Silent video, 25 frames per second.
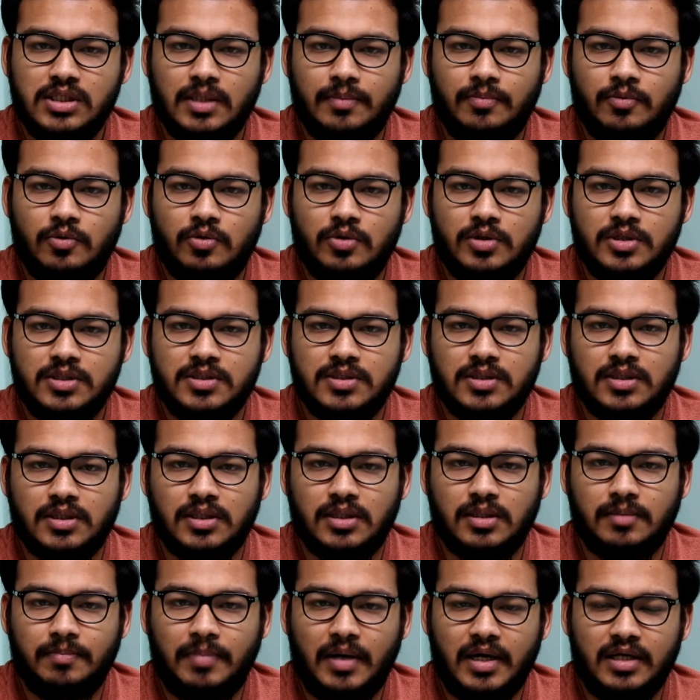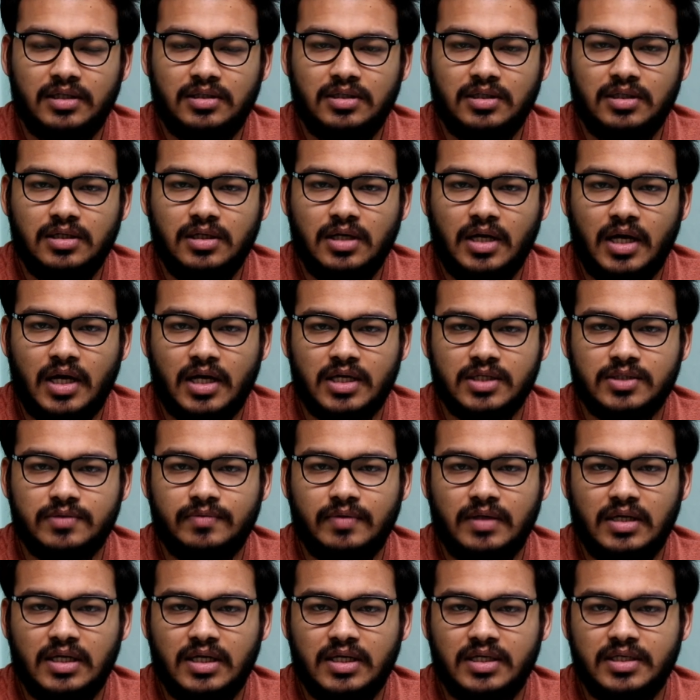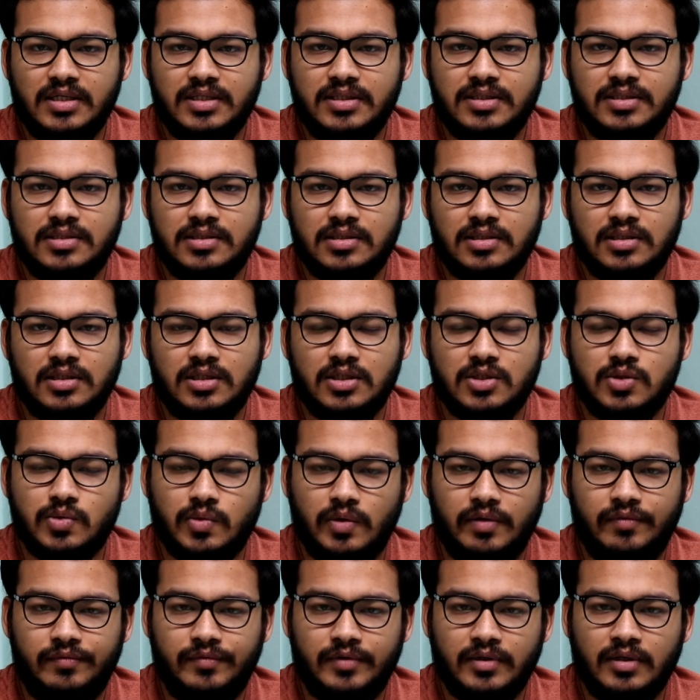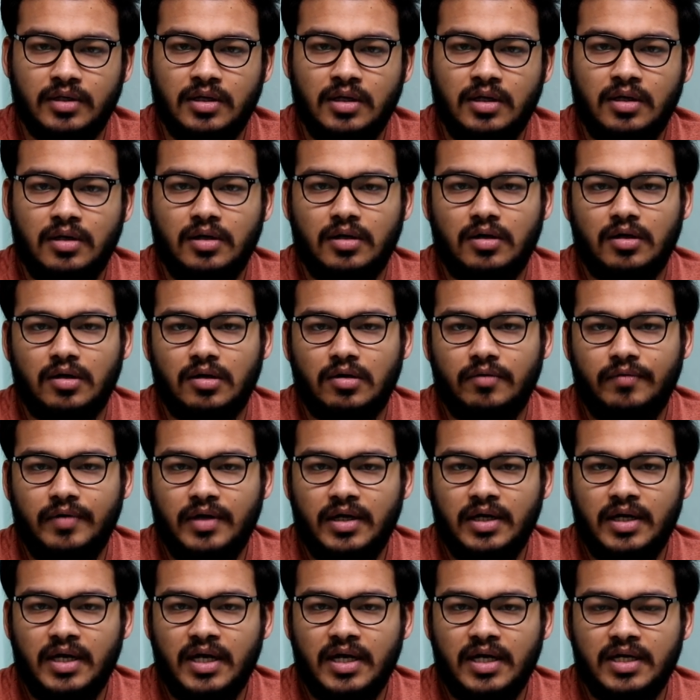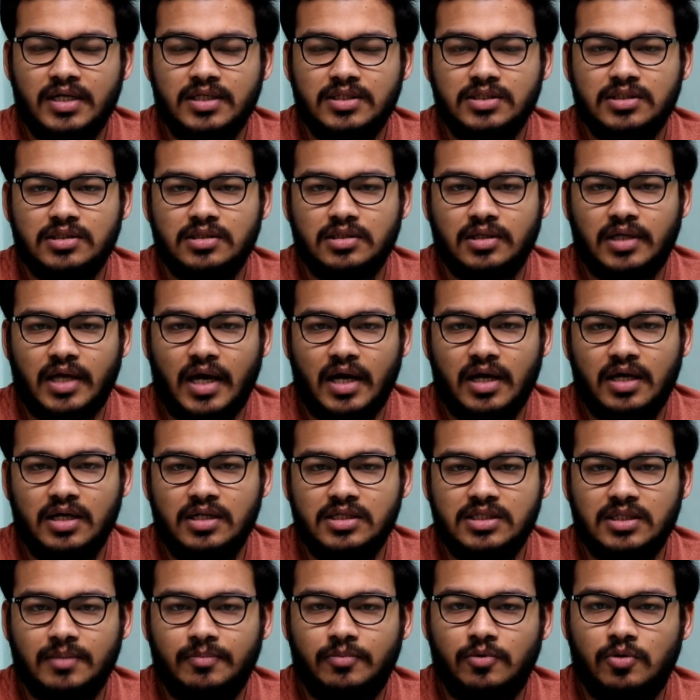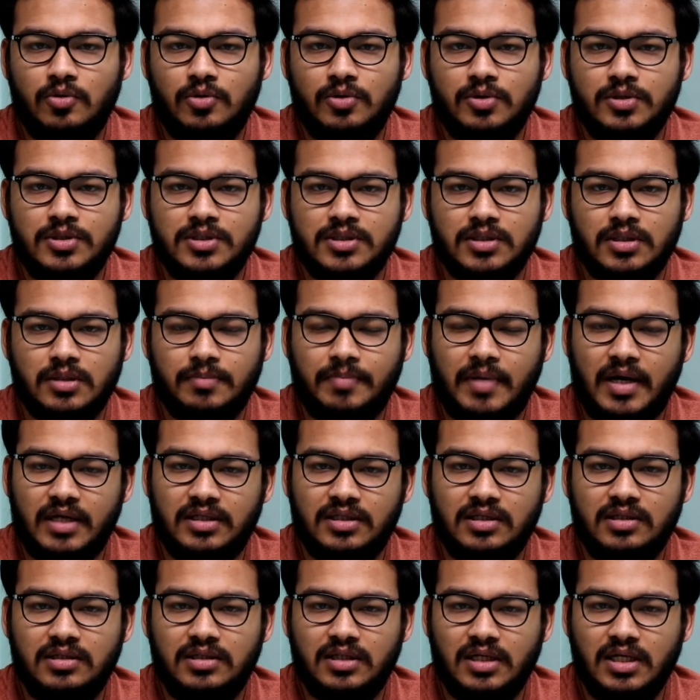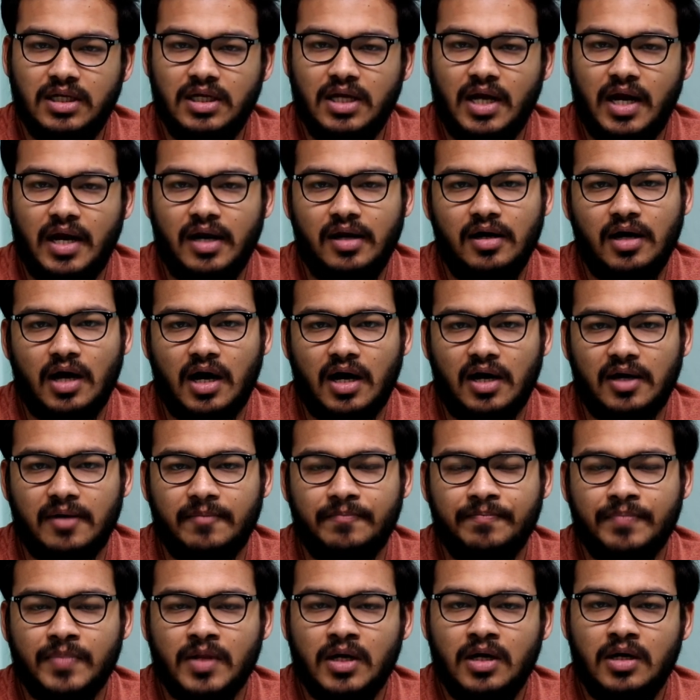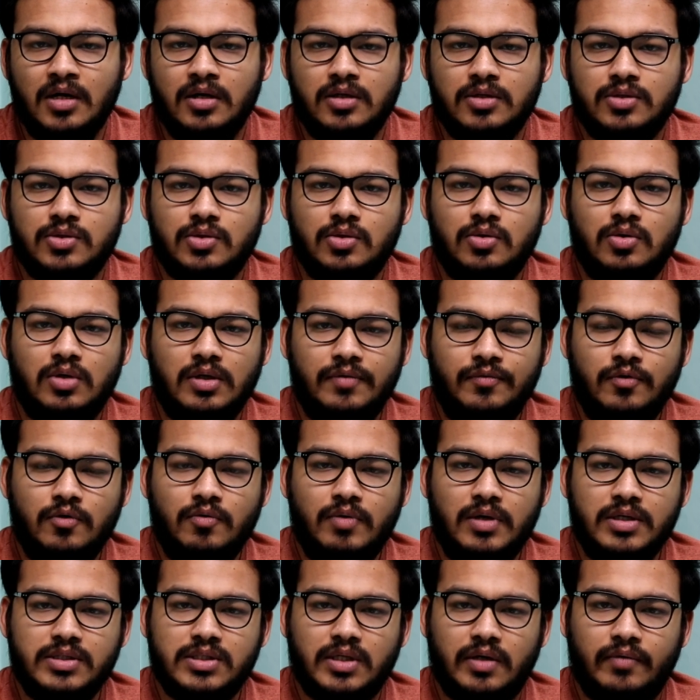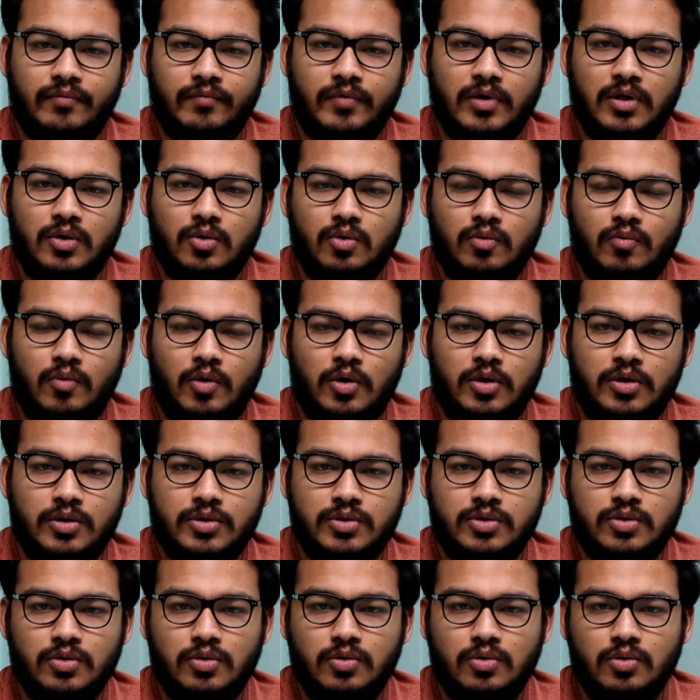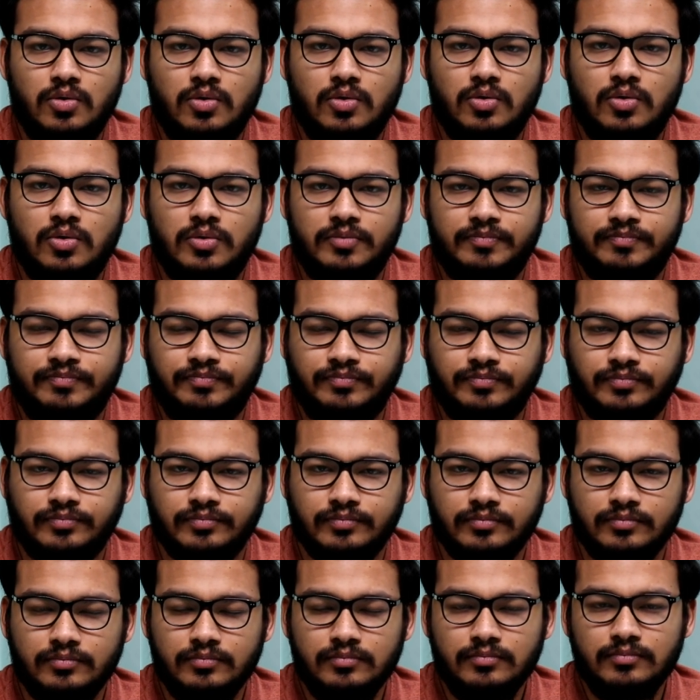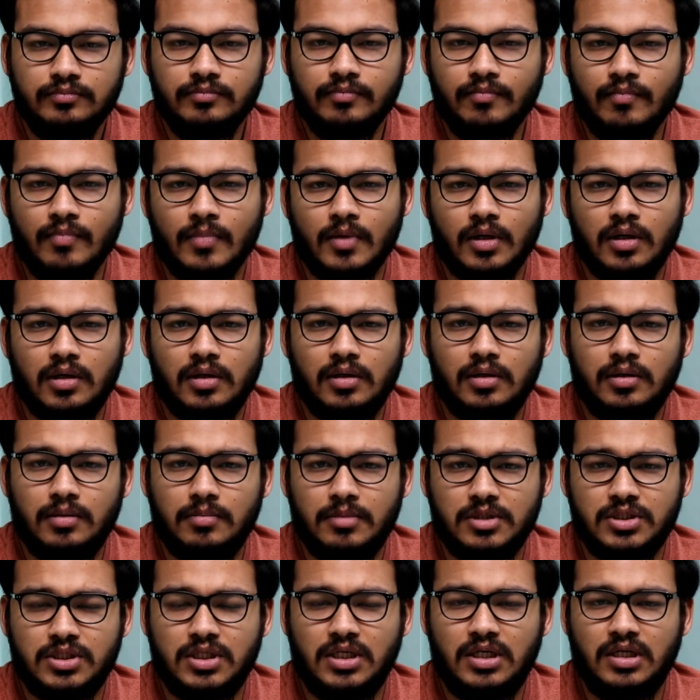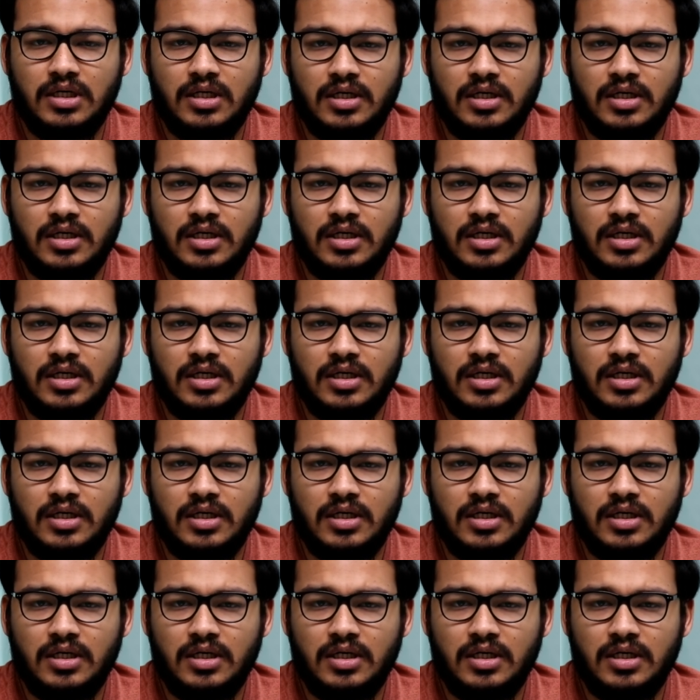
supports Python as well as Swift, whereas Kaggle supports Python 3 and R. So if you are someone who wants to do machine